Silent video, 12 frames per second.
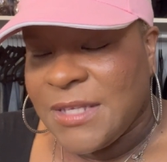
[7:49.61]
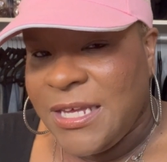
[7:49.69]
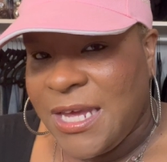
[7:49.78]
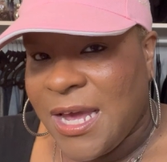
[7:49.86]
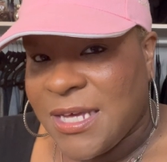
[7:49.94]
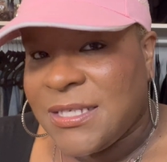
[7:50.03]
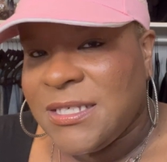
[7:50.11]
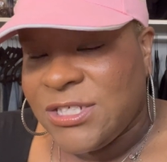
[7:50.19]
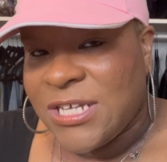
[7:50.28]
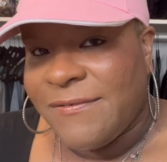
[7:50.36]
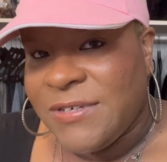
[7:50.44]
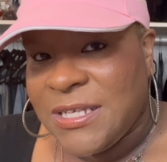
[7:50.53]
Yes, in
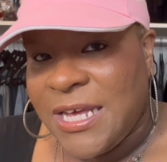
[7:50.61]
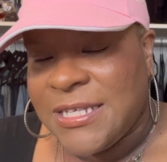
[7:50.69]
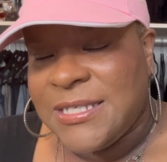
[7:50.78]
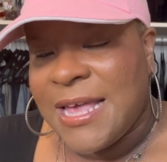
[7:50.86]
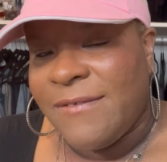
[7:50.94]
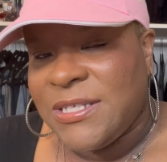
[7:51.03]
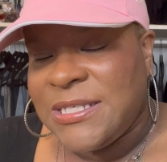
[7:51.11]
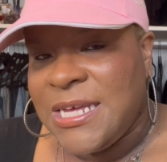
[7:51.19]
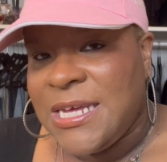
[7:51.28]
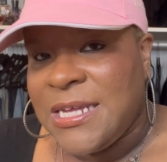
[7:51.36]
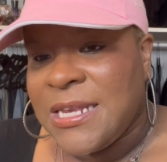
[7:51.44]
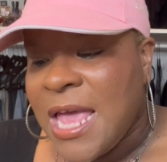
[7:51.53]

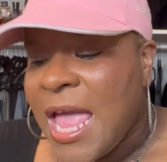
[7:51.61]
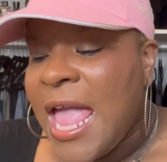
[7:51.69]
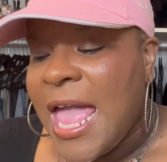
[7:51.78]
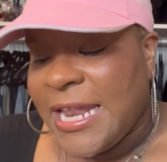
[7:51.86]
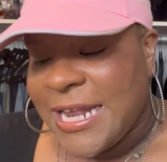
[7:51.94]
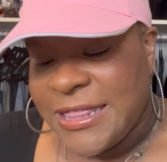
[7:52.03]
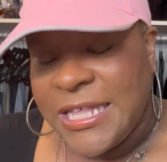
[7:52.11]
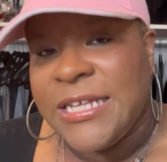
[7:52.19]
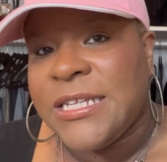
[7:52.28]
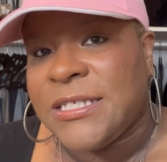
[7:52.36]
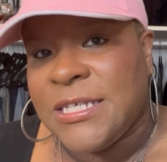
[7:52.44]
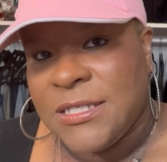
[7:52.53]
17, and I think
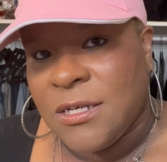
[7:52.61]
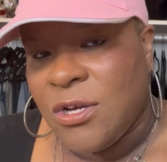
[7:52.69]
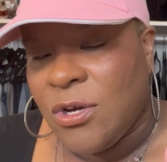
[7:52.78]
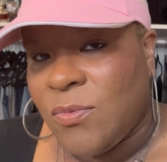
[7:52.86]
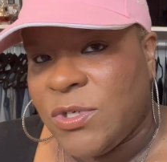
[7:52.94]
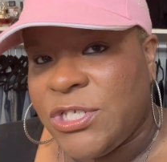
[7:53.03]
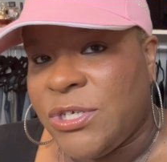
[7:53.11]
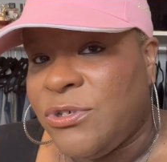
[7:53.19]
this is a good one too.